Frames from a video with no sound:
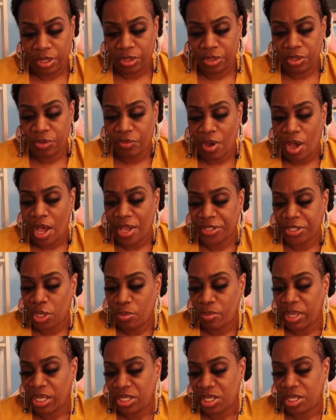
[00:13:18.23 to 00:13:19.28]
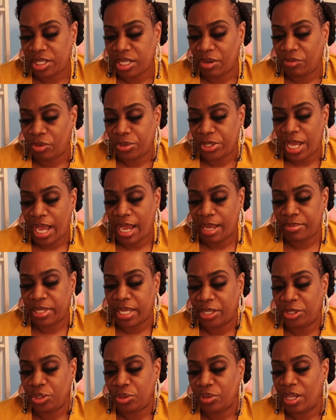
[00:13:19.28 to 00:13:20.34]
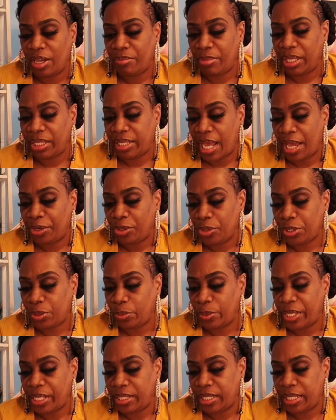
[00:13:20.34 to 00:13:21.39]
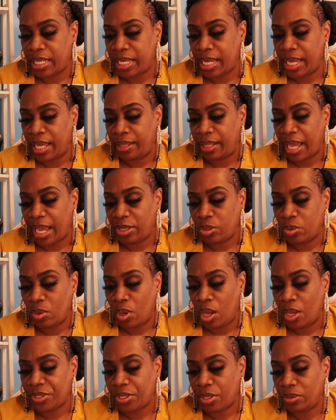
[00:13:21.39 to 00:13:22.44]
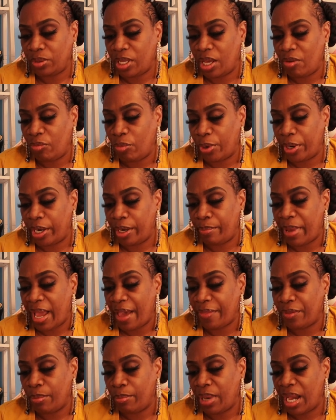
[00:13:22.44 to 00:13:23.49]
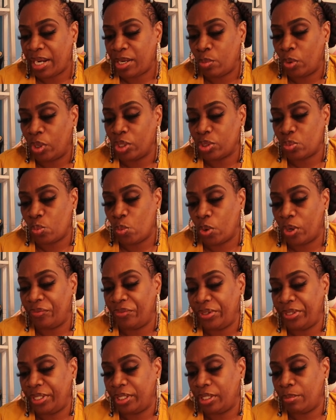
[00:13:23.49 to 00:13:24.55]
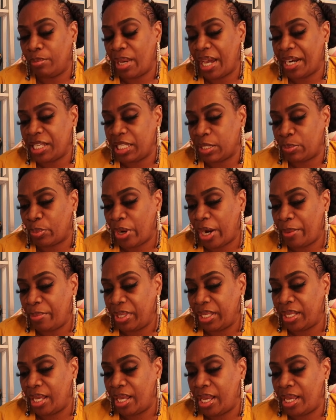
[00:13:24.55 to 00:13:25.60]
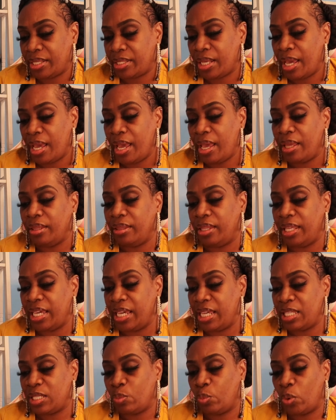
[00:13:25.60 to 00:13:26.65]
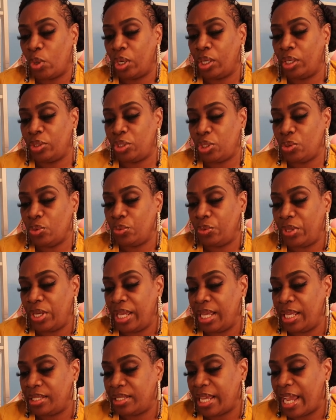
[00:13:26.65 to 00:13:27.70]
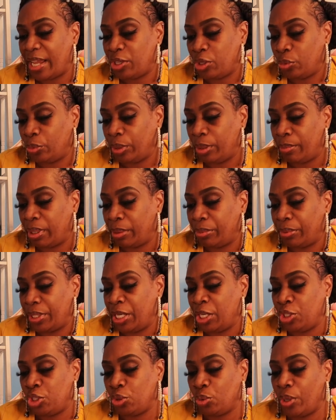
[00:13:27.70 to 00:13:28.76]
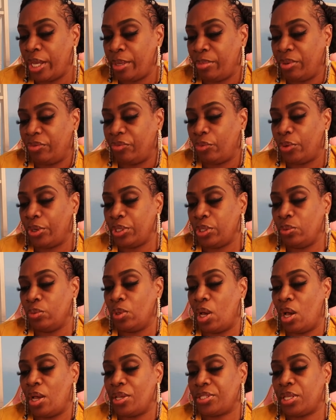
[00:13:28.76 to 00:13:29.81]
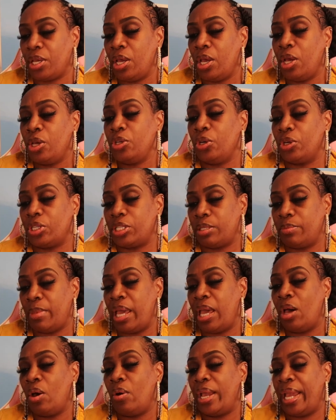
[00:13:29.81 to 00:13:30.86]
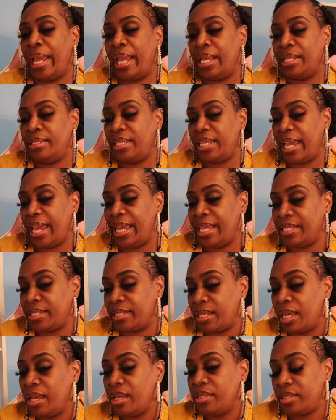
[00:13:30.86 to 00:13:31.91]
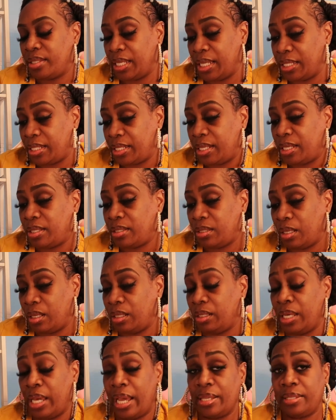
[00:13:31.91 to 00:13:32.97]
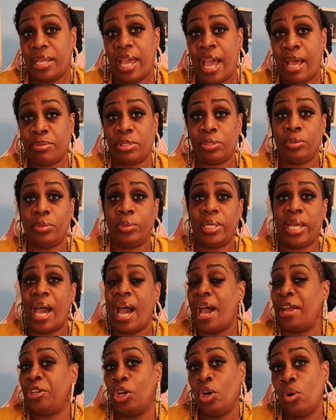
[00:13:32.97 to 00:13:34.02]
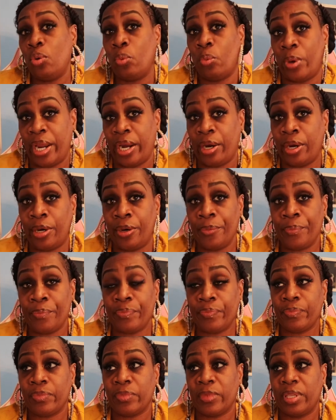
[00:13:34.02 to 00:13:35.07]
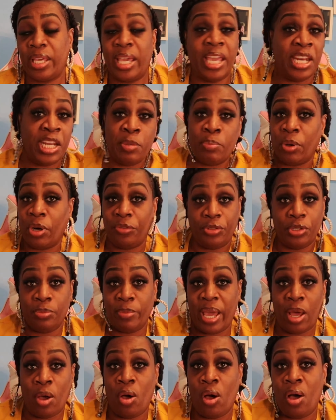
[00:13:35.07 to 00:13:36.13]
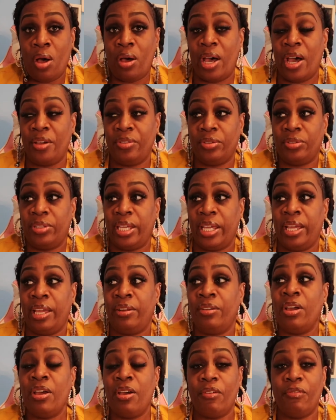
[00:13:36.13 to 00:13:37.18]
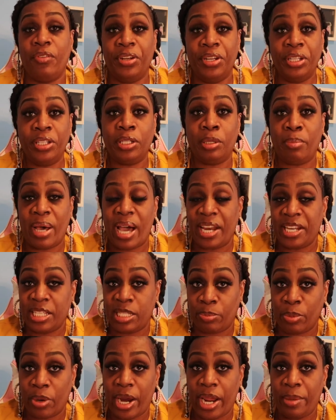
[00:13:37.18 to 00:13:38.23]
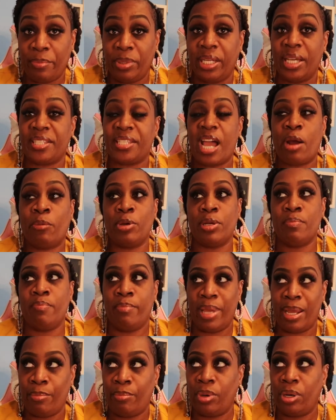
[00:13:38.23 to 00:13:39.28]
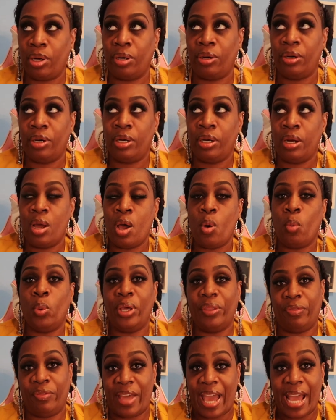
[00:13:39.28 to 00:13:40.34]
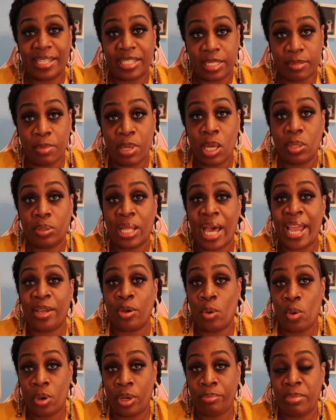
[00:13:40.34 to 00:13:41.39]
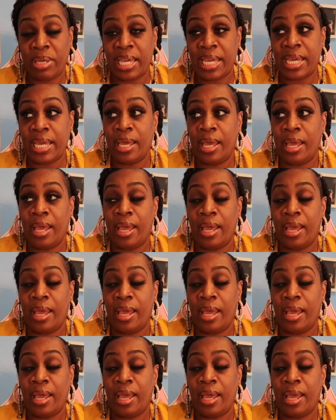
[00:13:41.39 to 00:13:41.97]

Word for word: You've also mentioned several times that you love McDonald's sweet tea and that you also love wearing Bath and Body Works warm vanilla body spray because these were two things that you remembered enjoying before you lost your smell and taste senses. Yes, absolutely. I don't wear any perfume at all other than vanilla body spray because I remember what that smelled like on me